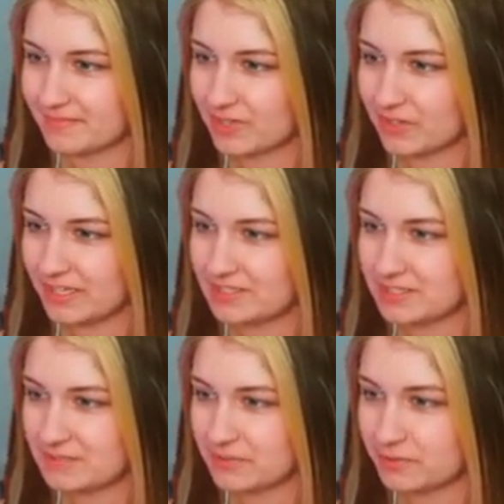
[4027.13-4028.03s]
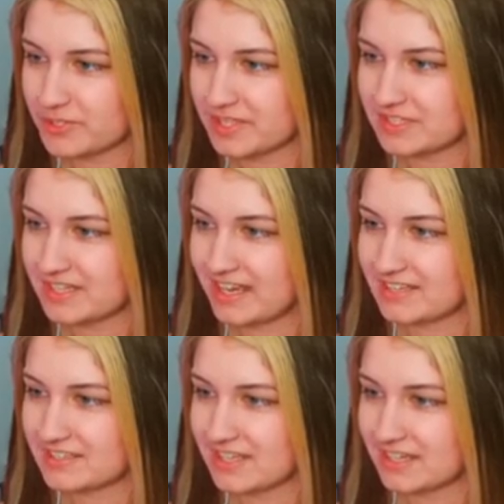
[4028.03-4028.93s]
All hints make more sense in
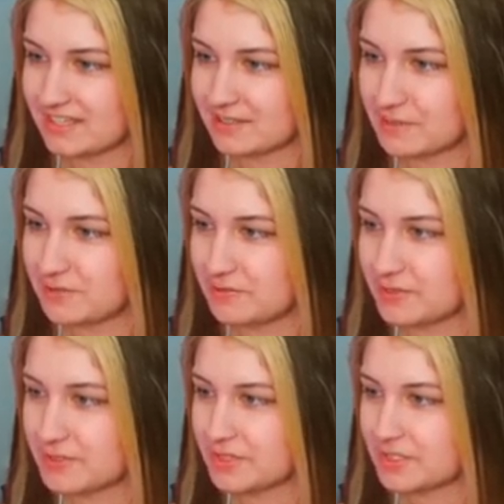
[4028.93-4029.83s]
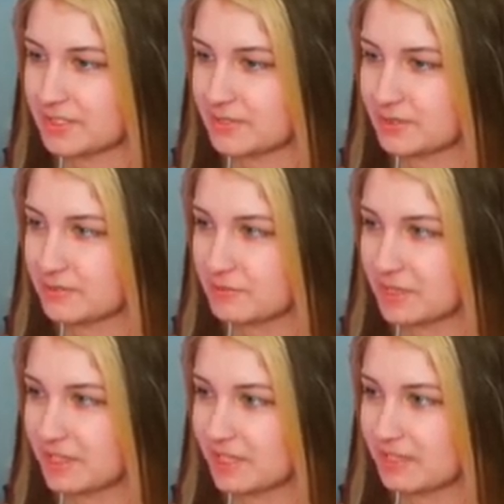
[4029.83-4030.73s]
hindsight. I'm confused what you mean by
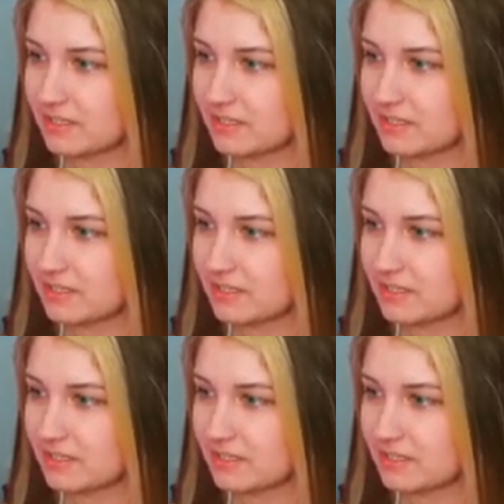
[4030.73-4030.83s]
that.